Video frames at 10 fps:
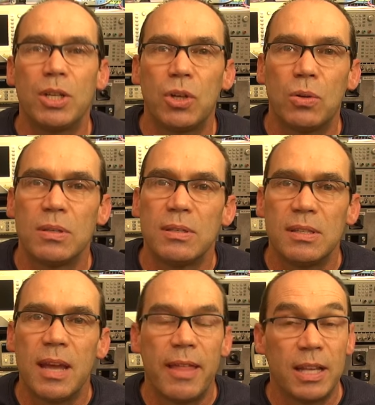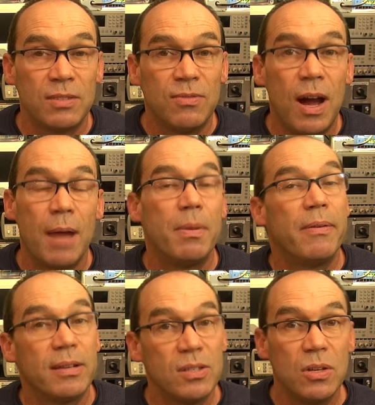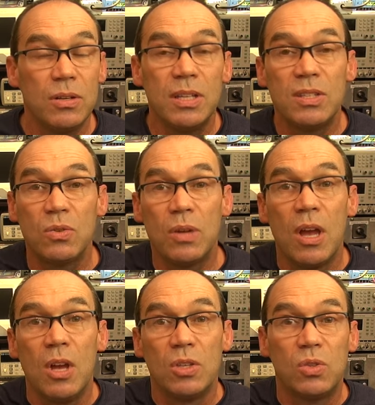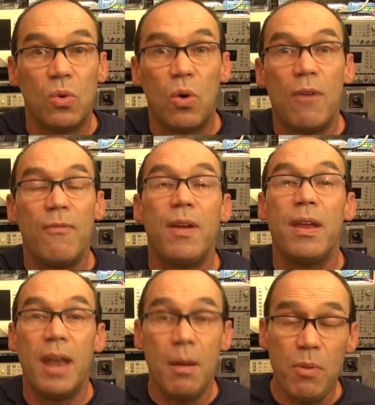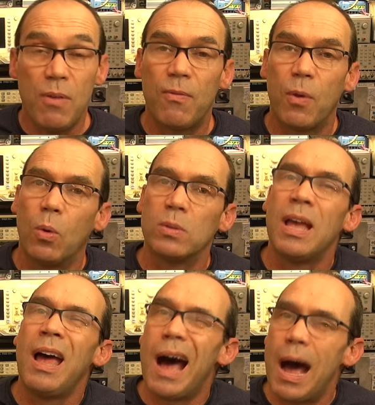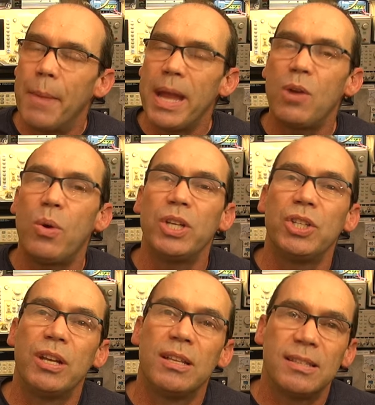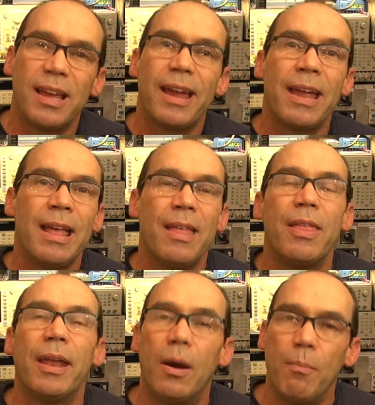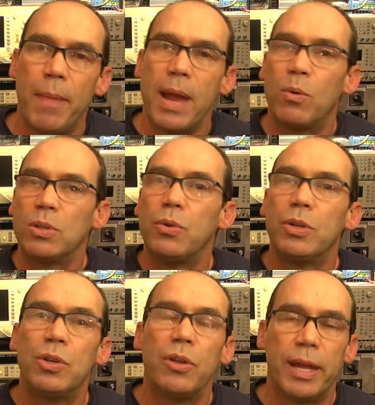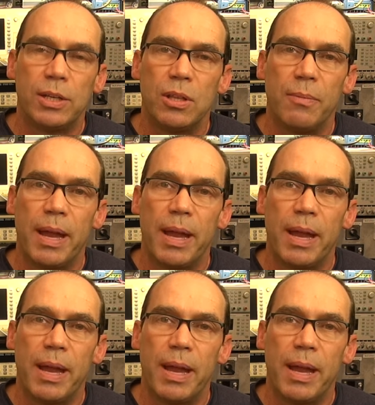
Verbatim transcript: shoulders and say that's fine, but if I certainly saw a fair number of flaws, I may question and say that I may want to return that to the